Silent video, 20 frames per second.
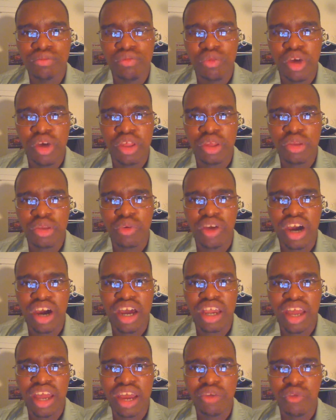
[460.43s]
Whether you're doing
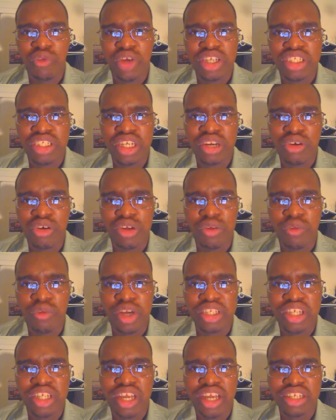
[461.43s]
online racing or you're
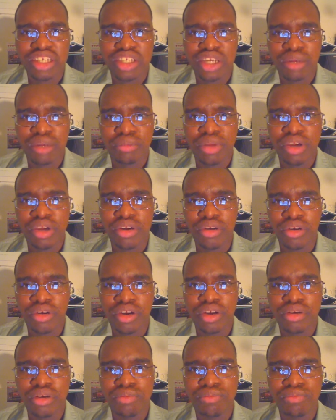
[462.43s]
racing against the computer.
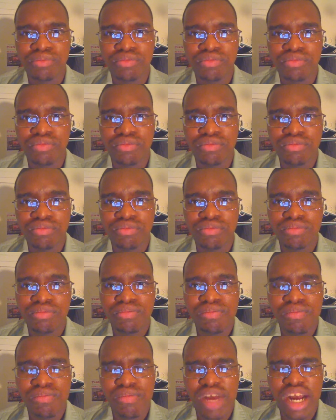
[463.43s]

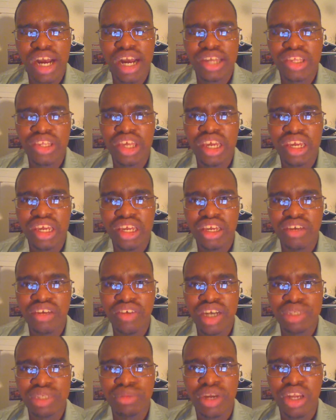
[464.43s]
I think
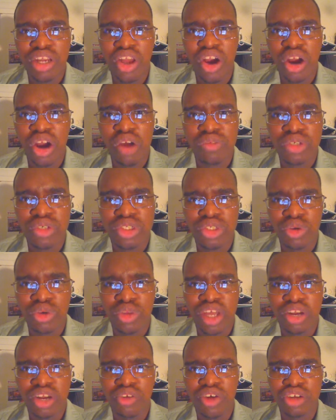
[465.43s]
it's been long overdue
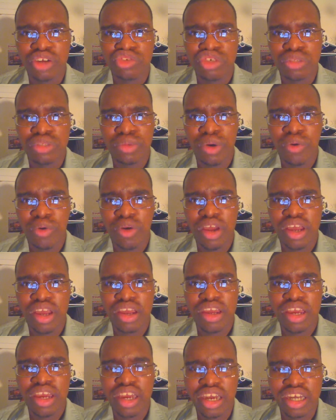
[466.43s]
that Gran Turismo
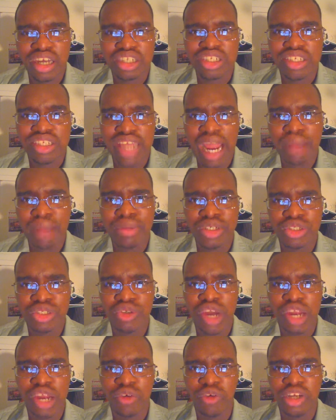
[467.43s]
established
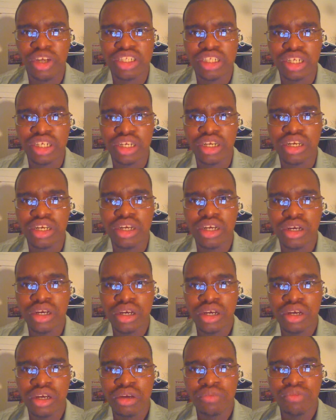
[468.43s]
drag racing.
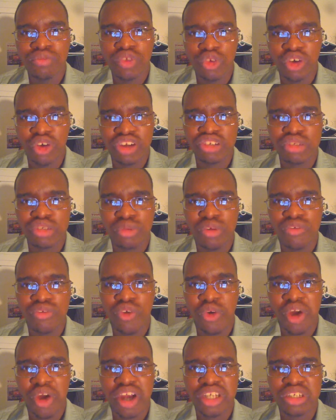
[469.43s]
Gran Turismo
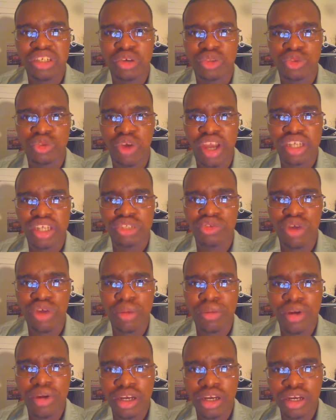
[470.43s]
4 had its own drag
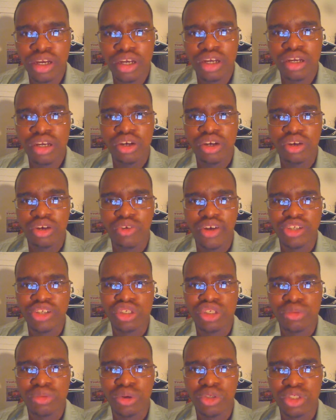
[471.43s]
strip. Gran
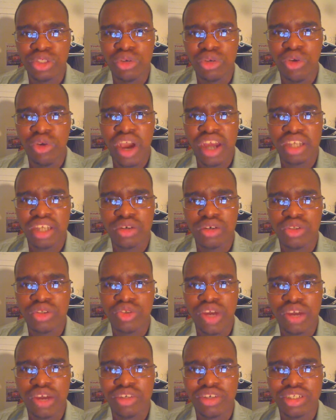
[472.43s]
Turismo 2 had its own
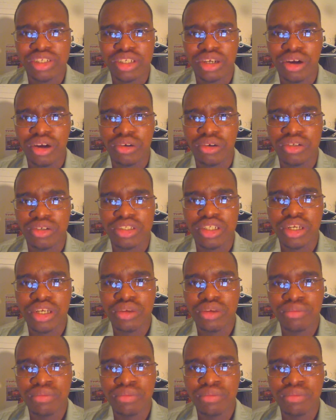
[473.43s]
drag racing cars.